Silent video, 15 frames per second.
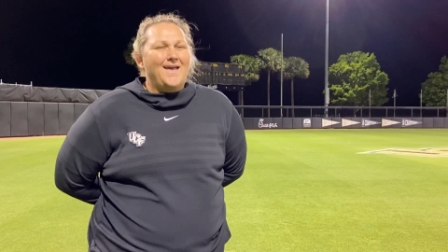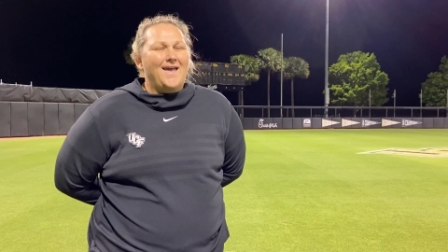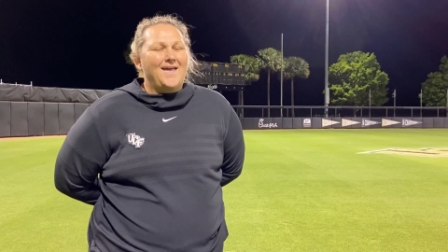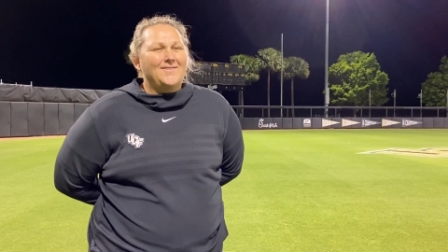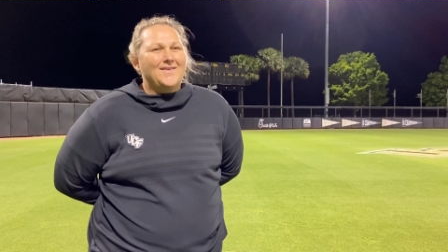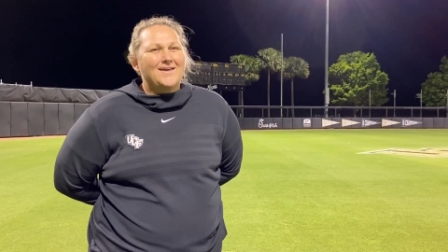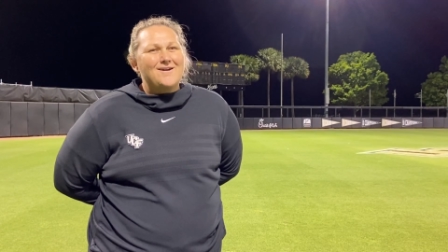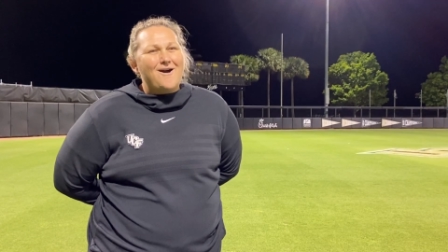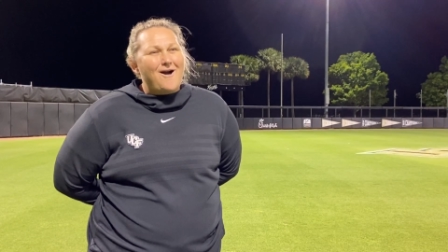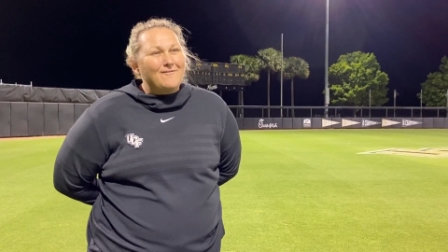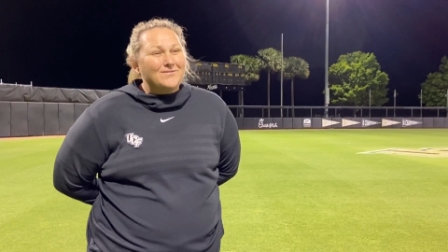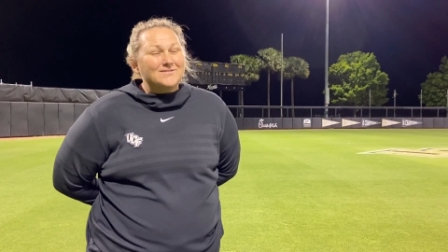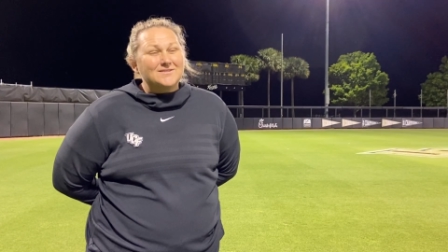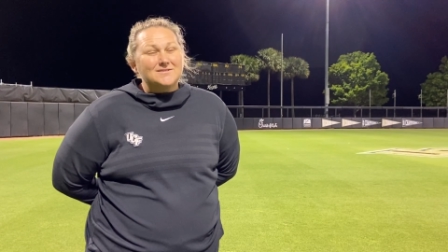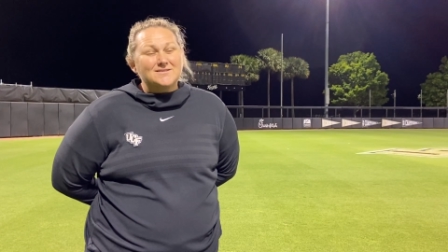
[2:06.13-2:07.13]
And then
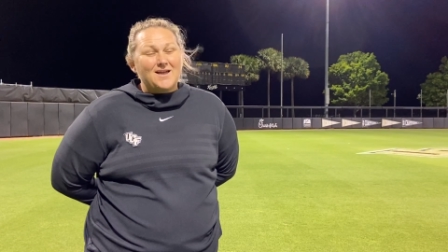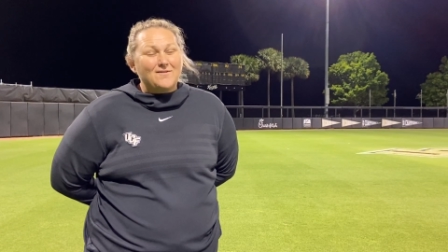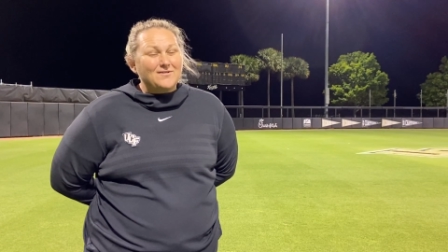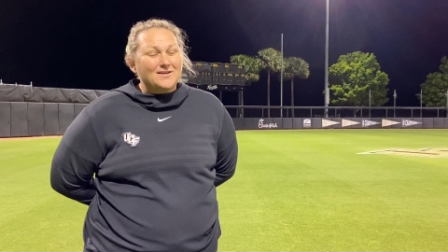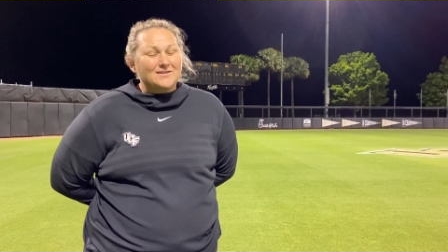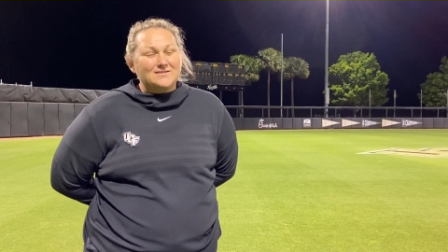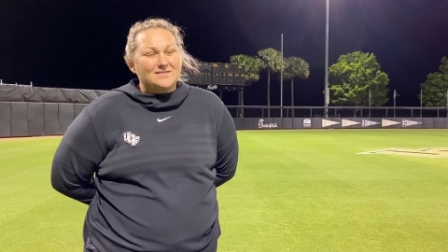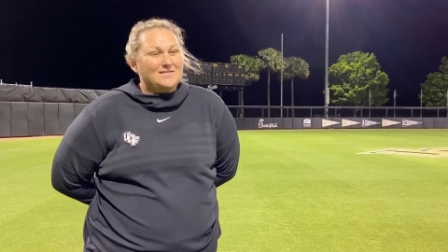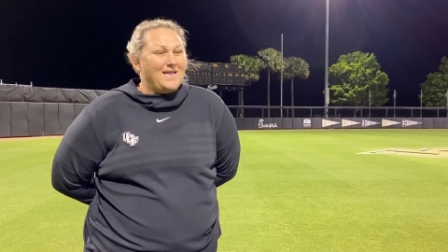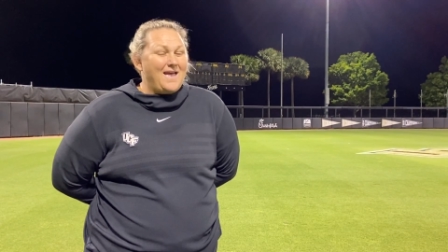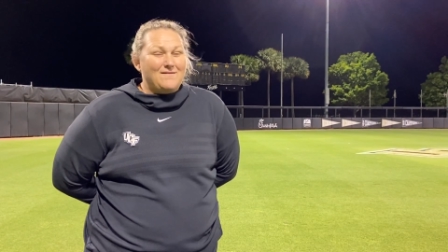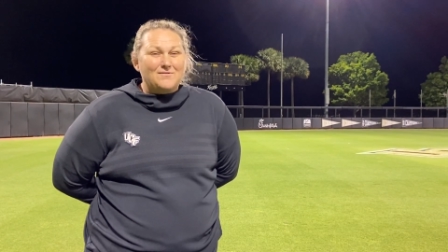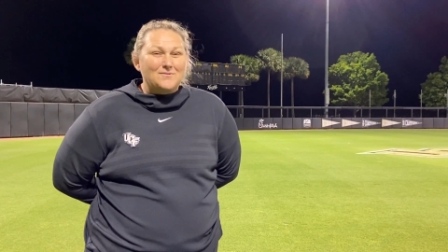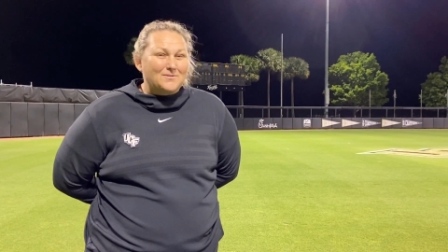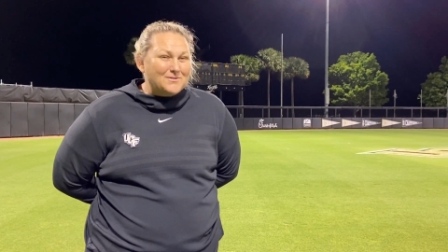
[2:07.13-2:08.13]
conference is tough because
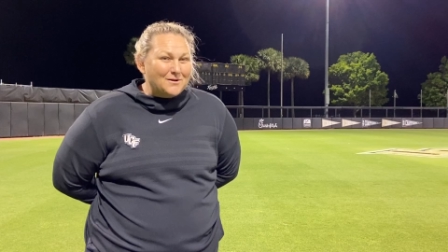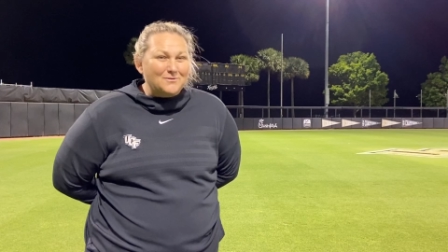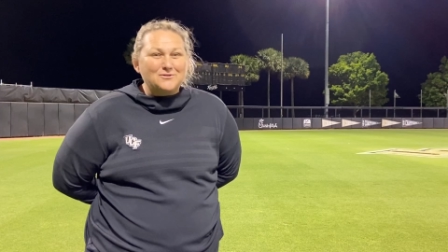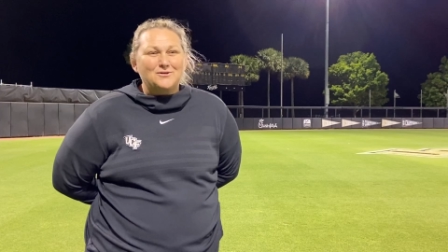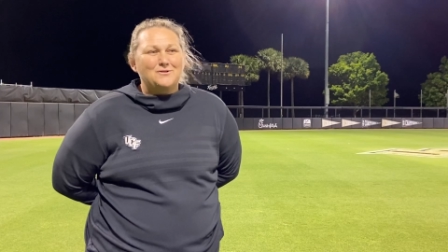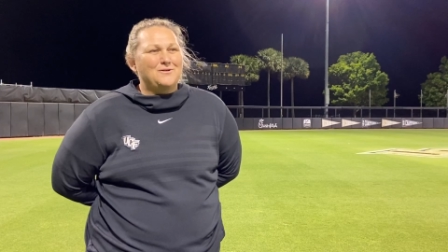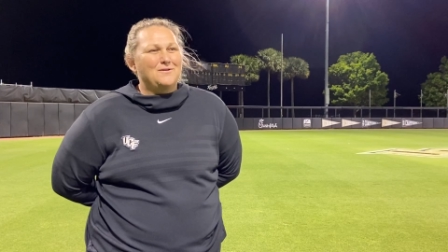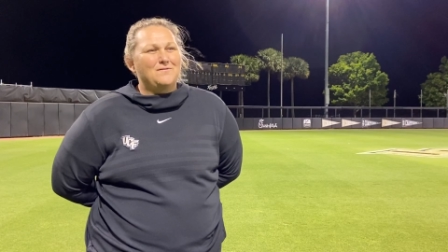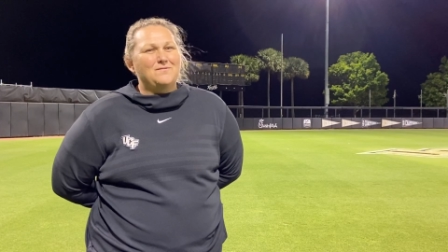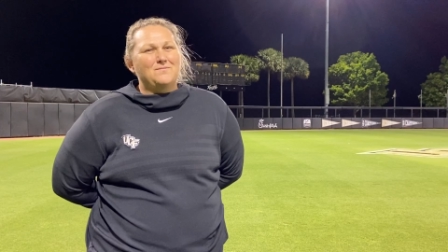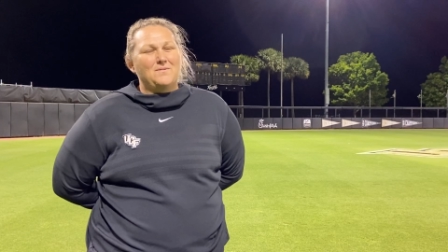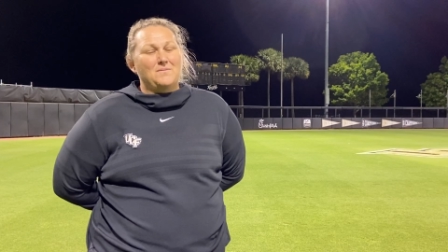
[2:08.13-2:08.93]
everyone knows you. you.